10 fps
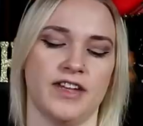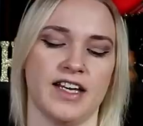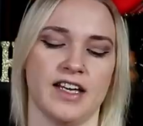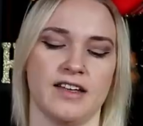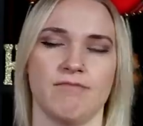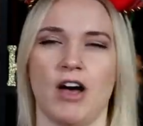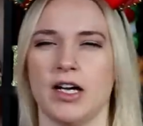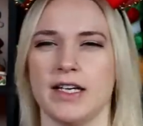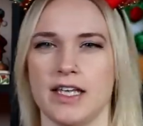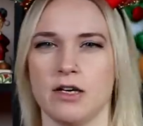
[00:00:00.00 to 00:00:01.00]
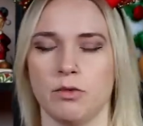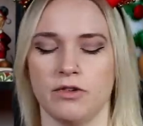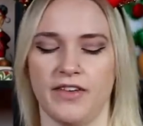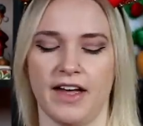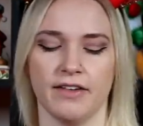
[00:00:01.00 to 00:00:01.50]
like,
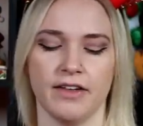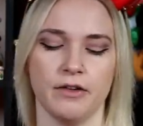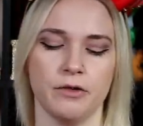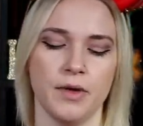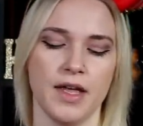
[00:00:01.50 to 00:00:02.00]
unequal value.